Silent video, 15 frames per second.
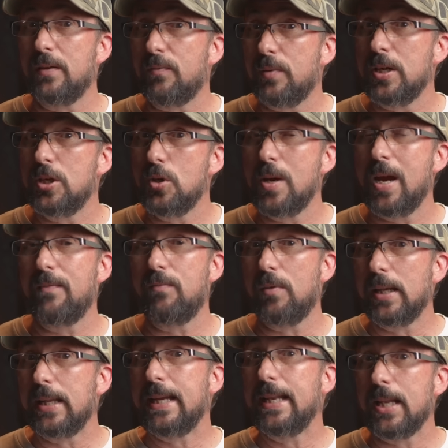If we do have
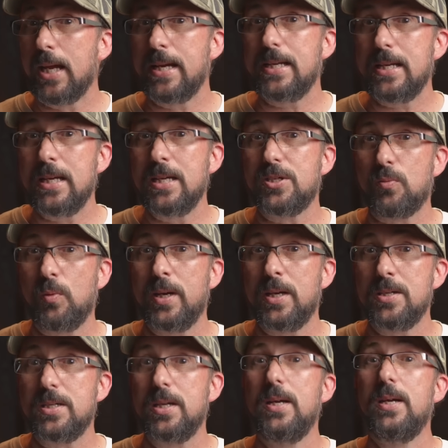really light east
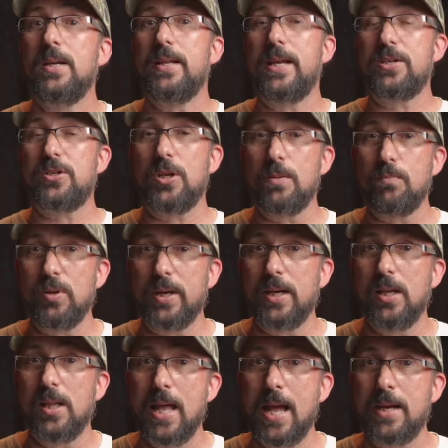winds, that's going to bring
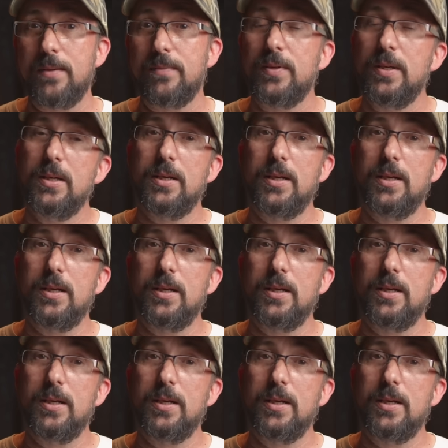a lot of